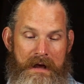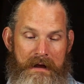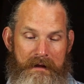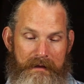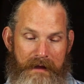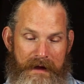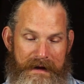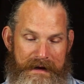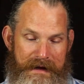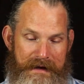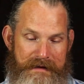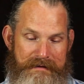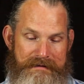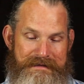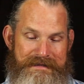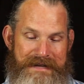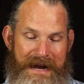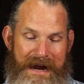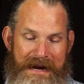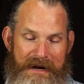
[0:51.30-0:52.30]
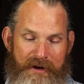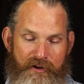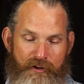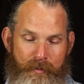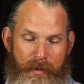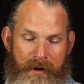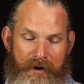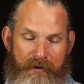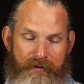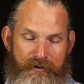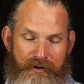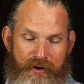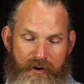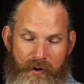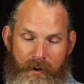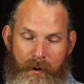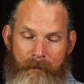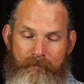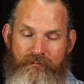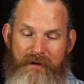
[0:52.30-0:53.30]
"Let his days be
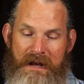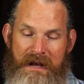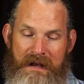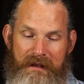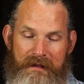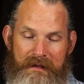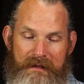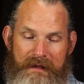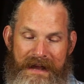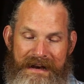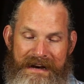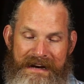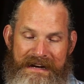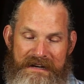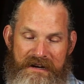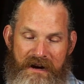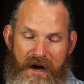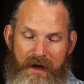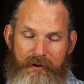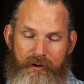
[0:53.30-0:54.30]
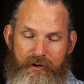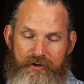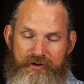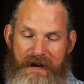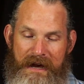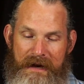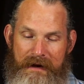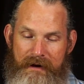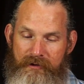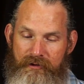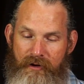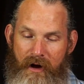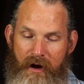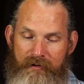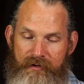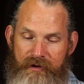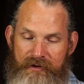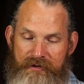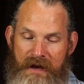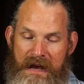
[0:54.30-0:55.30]
few, let another take his
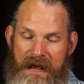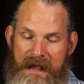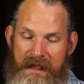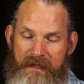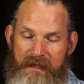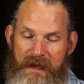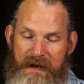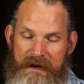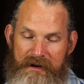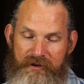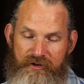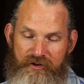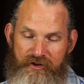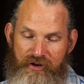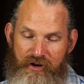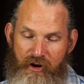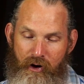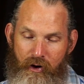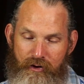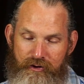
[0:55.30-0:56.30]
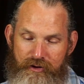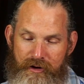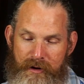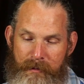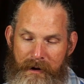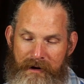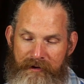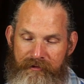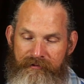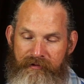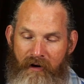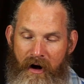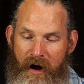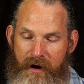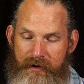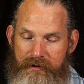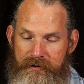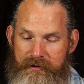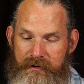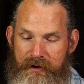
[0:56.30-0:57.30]
office, let his children be
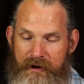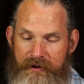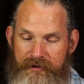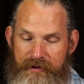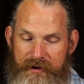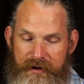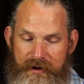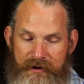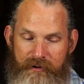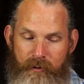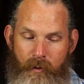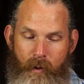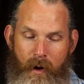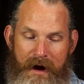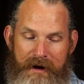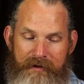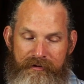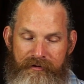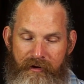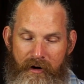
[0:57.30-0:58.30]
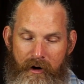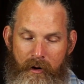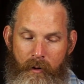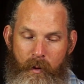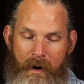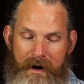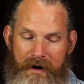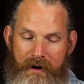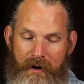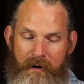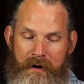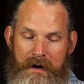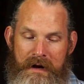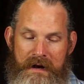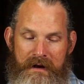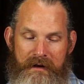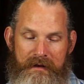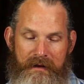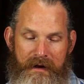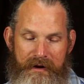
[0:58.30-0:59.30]
fatherless and his wife a widow,
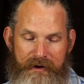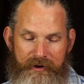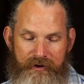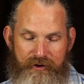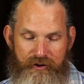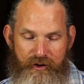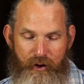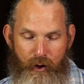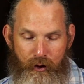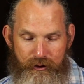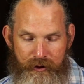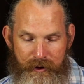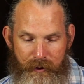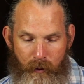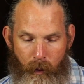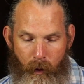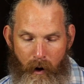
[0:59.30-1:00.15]
let his children